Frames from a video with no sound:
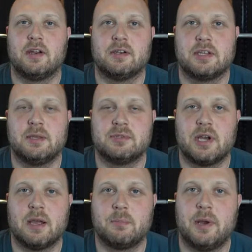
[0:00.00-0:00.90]
it hard to keep
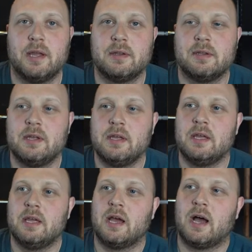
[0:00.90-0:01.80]
track, but
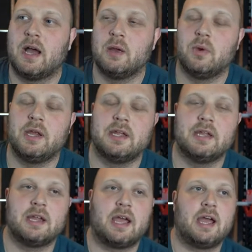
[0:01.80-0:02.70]
I weighed
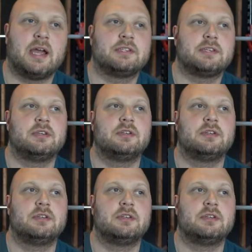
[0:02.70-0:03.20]
in at